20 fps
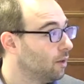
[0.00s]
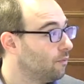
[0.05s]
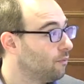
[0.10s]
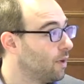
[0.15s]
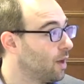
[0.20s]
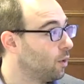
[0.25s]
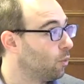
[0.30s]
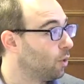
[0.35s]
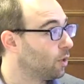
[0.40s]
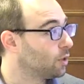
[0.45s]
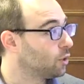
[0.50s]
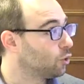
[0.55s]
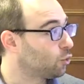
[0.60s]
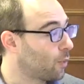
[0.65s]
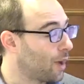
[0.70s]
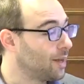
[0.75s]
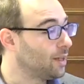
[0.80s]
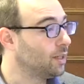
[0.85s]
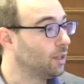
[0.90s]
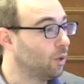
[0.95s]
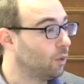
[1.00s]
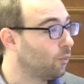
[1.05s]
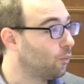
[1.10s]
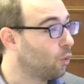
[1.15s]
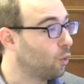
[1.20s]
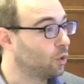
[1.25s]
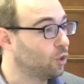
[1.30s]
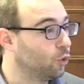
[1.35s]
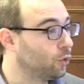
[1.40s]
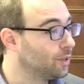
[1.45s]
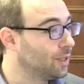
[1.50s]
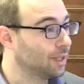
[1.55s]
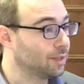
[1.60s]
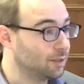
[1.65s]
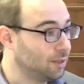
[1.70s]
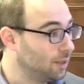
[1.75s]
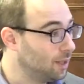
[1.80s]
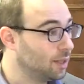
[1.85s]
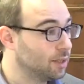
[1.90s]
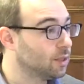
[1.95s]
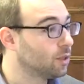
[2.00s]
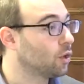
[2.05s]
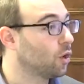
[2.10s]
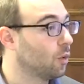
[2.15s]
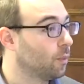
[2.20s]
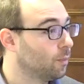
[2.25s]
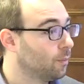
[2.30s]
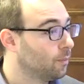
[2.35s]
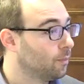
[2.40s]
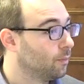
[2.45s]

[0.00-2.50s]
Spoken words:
than it was 20 or 40 or 60 years ago.